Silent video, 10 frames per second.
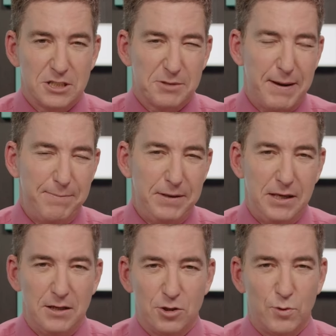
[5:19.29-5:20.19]
Despite
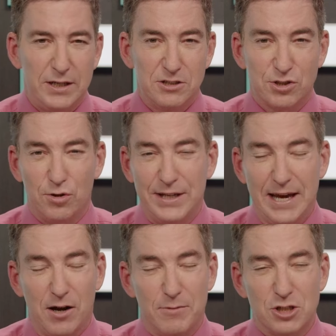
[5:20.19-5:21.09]
being twenty years old, he
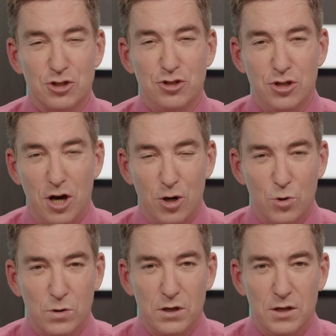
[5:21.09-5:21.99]
had almost
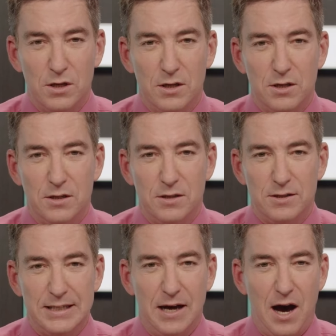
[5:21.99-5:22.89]
no
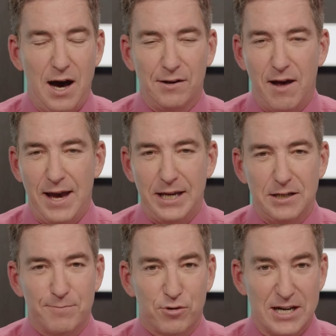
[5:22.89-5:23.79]

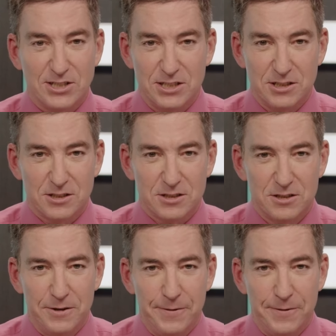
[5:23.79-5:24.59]
online presence,